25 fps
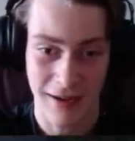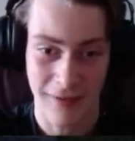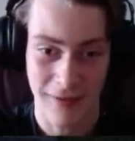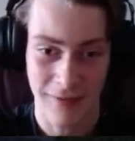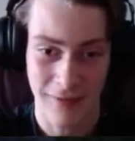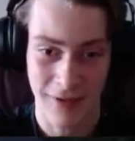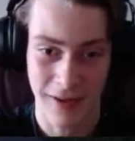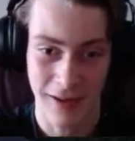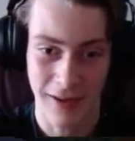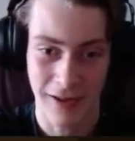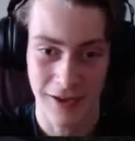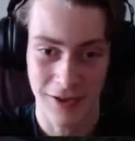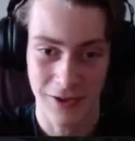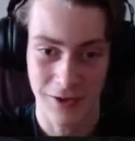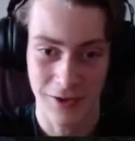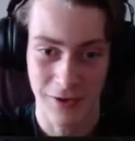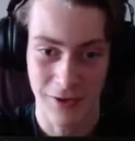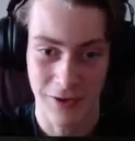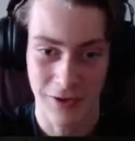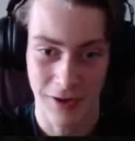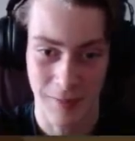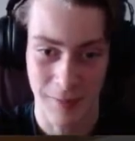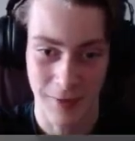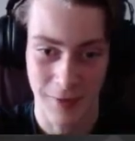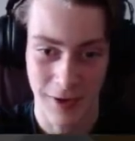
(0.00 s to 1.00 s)

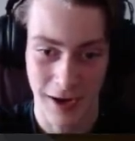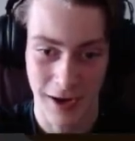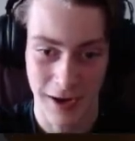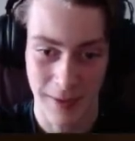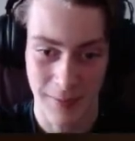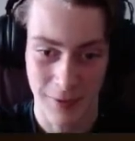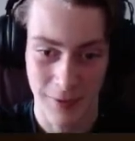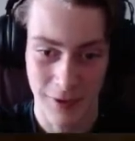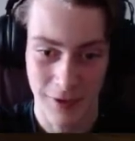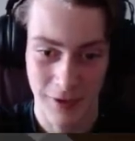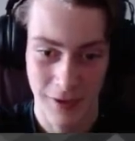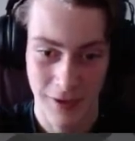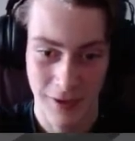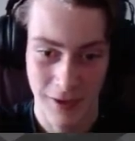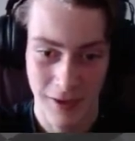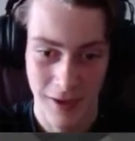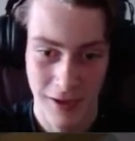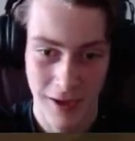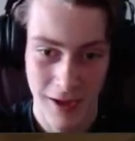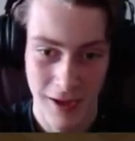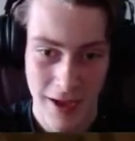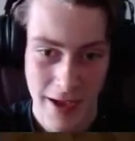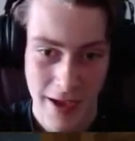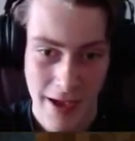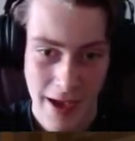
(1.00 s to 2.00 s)
Villagers sometimes.
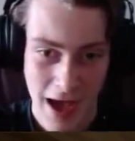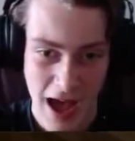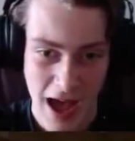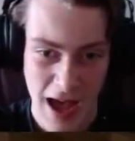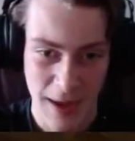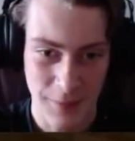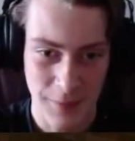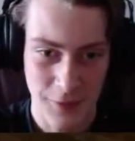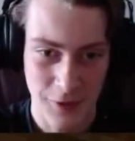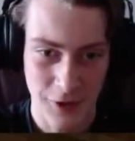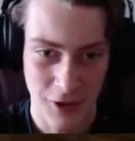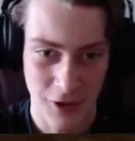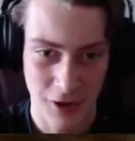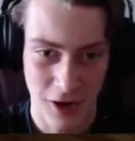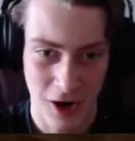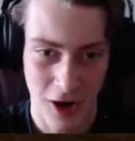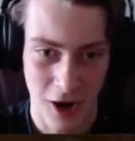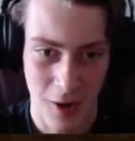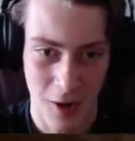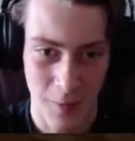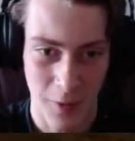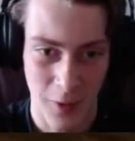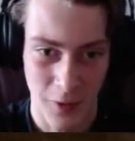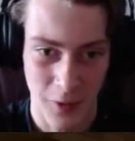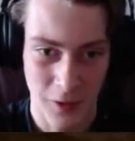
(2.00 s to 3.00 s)
I'm sure
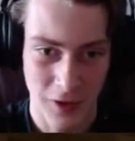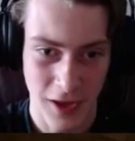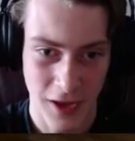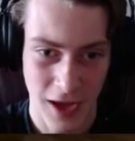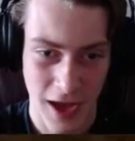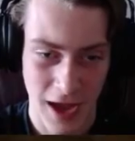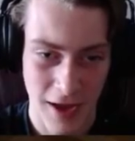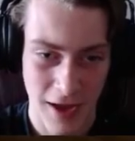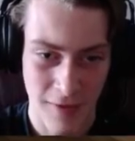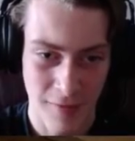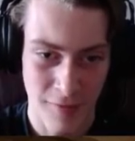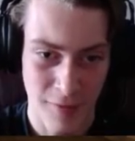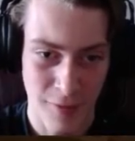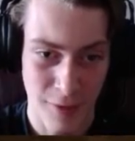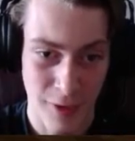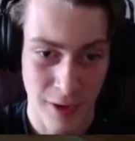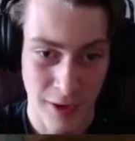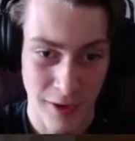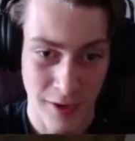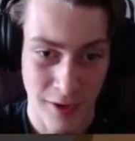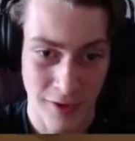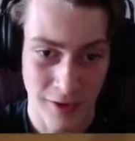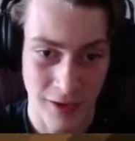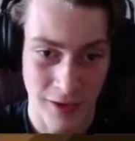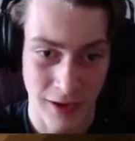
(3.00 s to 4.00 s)
almost
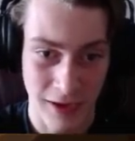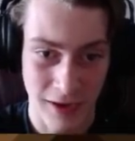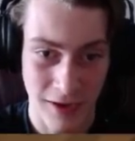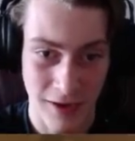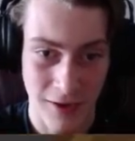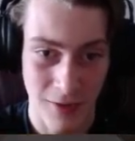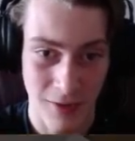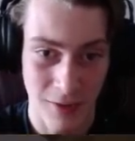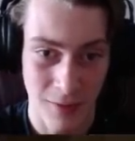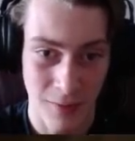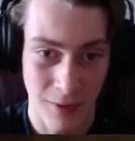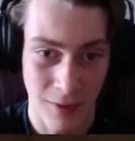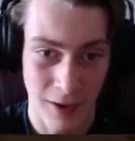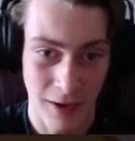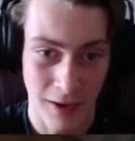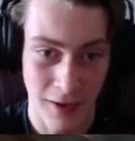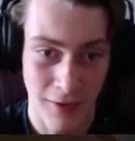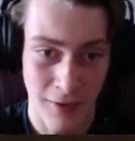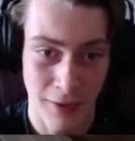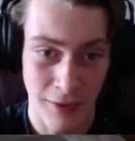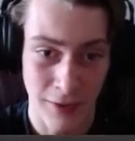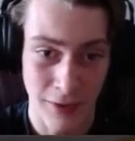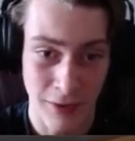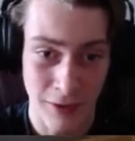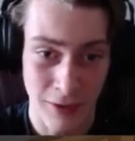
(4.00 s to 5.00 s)
every single one
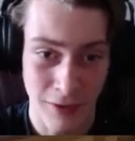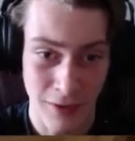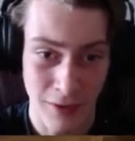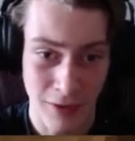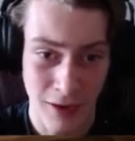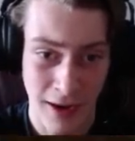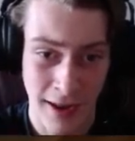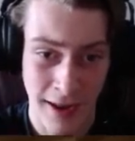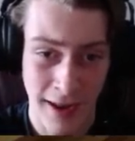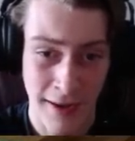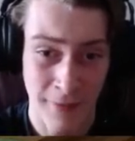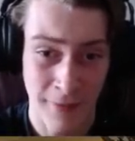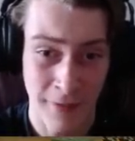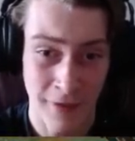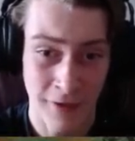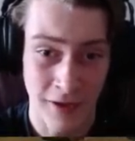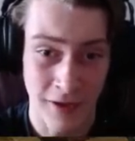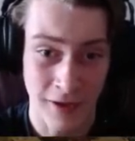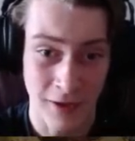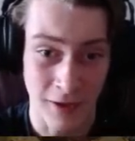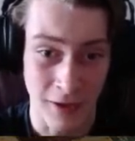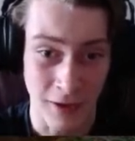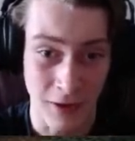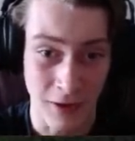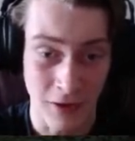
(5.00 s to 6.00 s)
of every
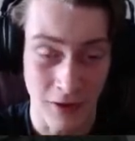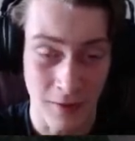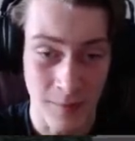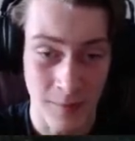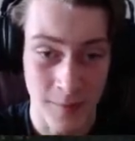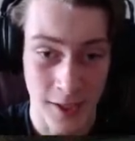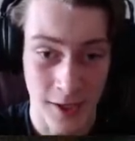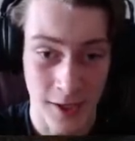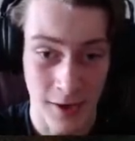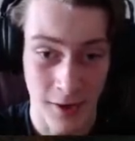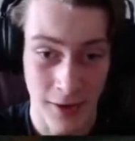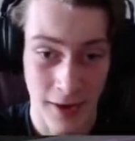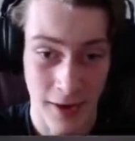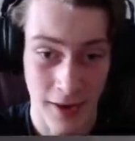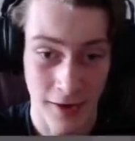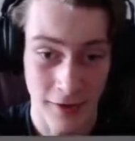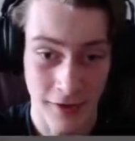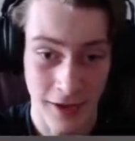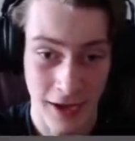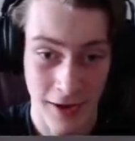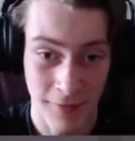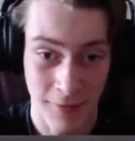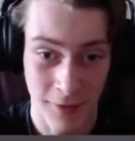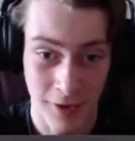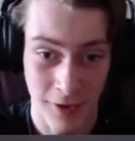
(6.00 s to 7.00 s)
single YouTube channel that has
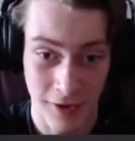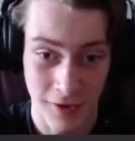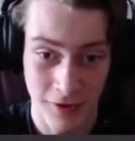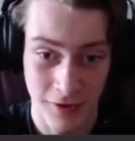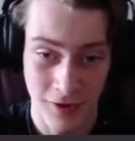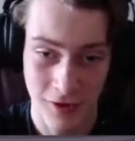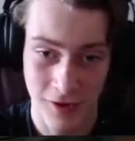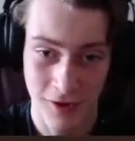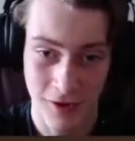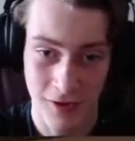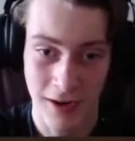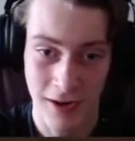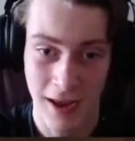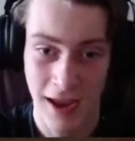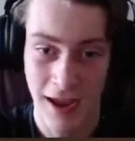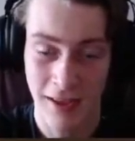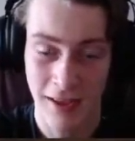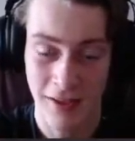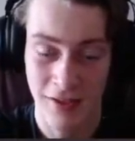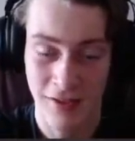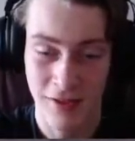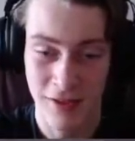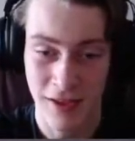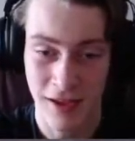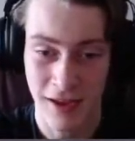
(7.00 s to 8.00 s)
ever existed
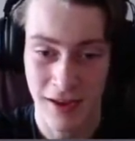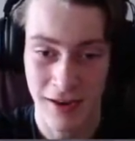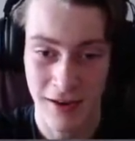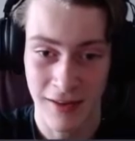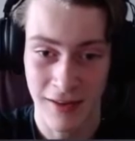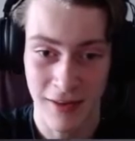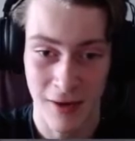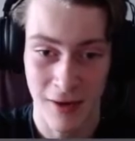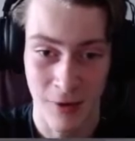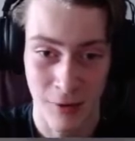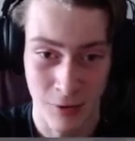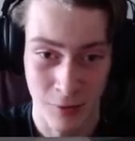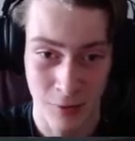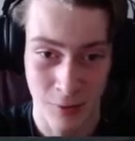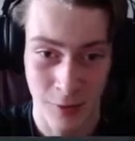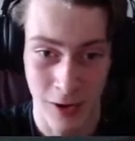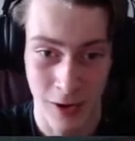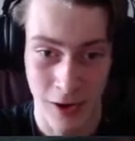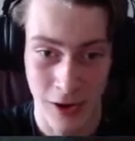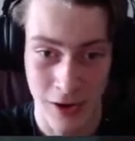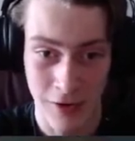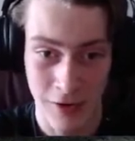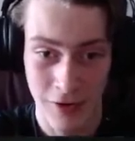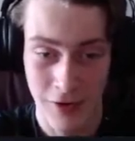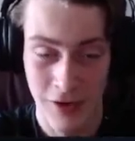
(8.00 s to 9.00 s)
has said those
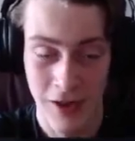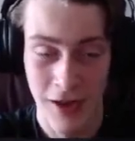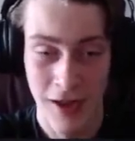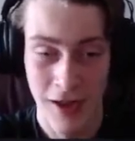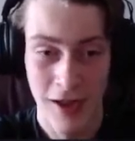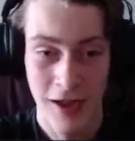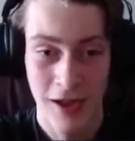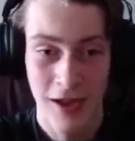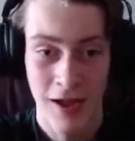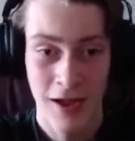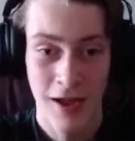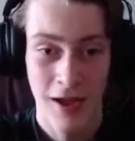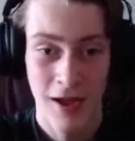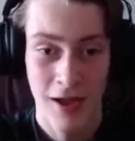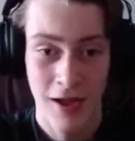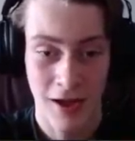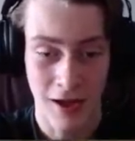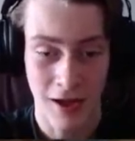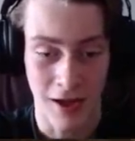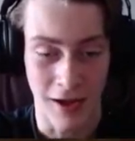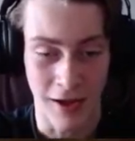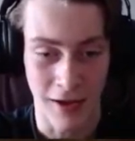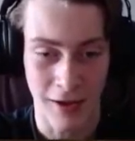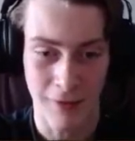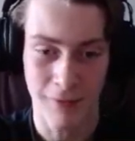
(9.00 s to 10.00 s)
words.
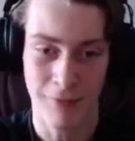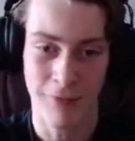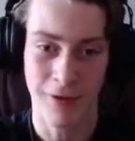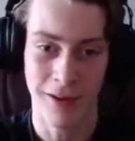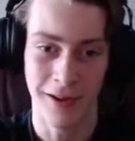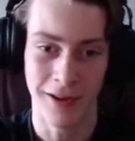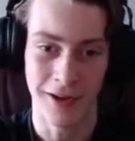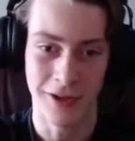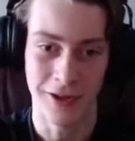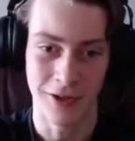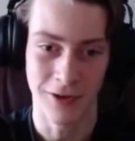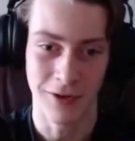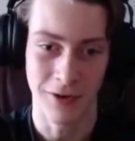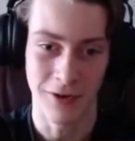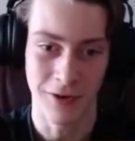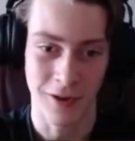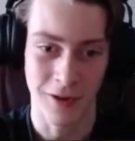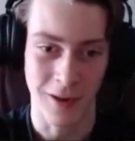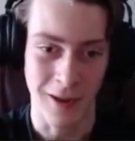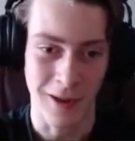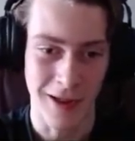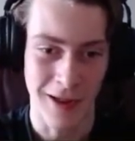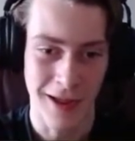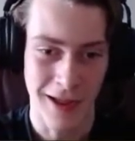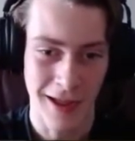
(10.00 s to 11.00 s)

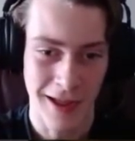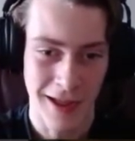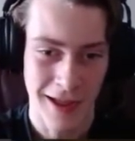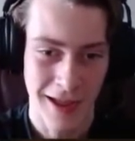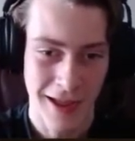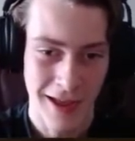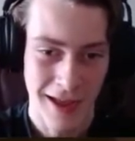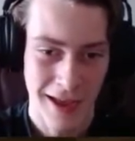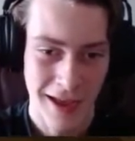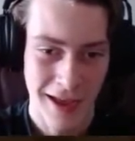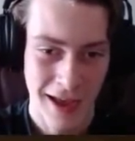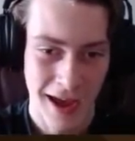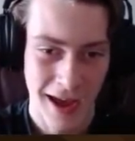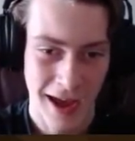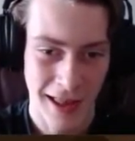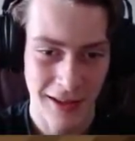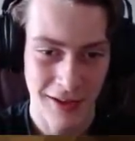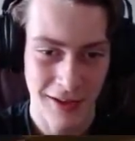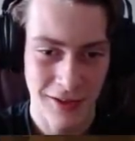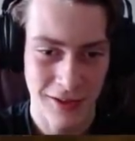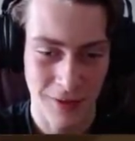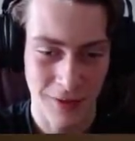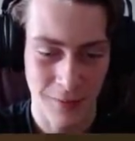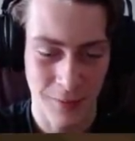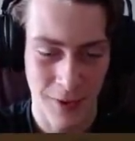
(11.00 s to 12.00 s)
Villagers. At
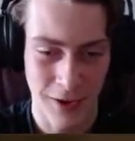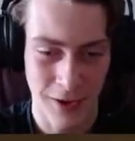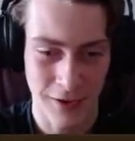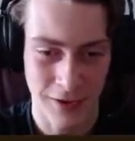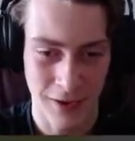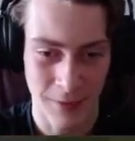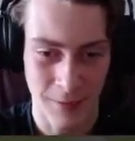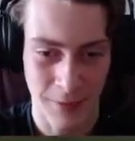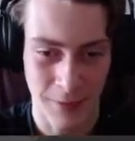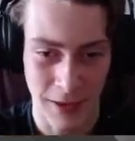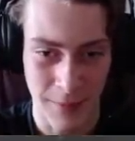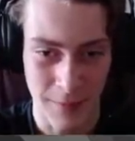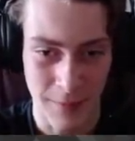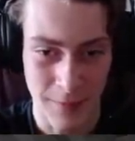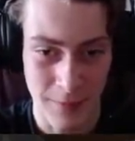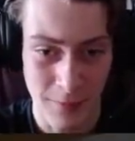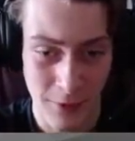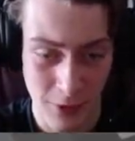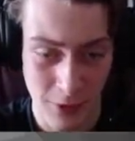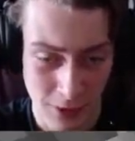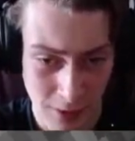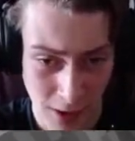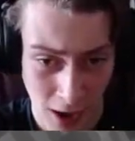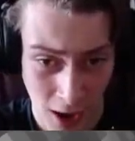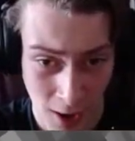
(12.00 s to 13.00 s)
least the ones that play
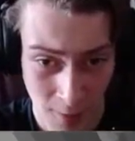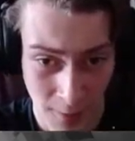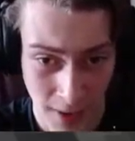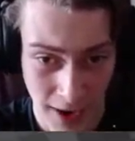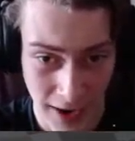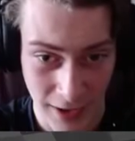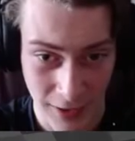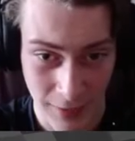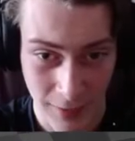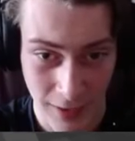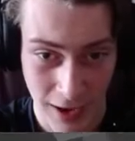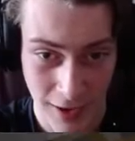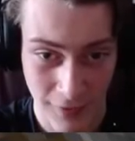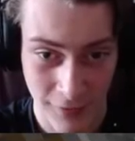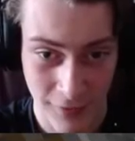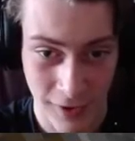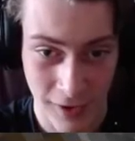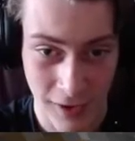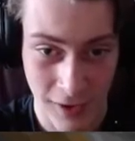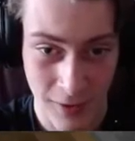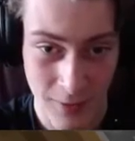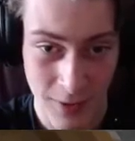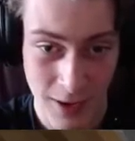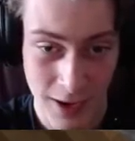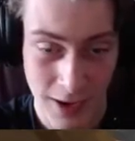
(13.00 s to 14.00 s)
Minecraft
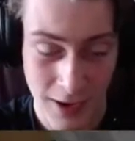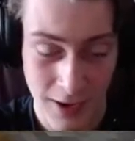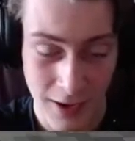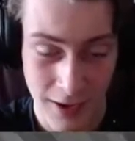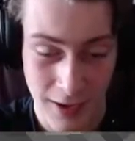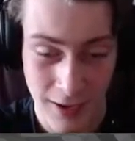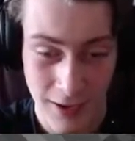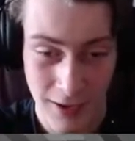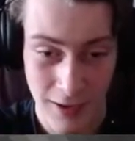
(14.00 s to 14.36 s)
anyway.